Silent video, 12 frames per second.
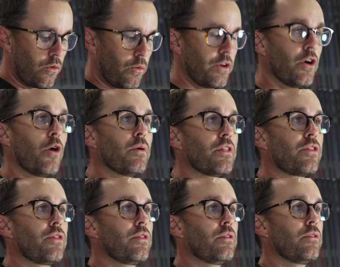We know
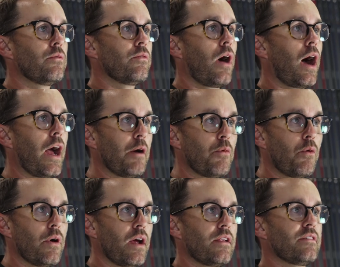with high
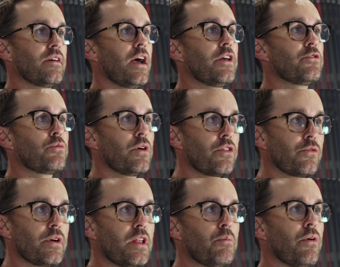MOI designs with
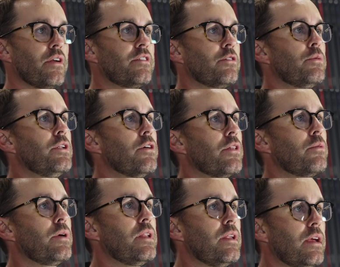3D printing, we know
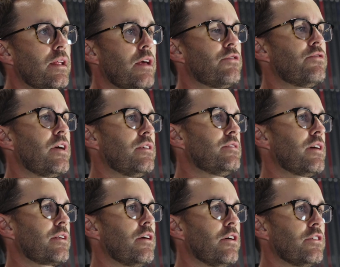that we need a face
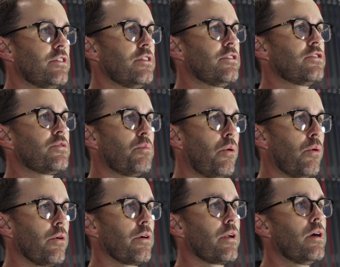technology to
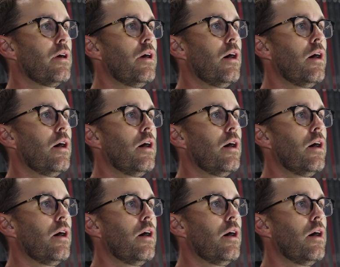support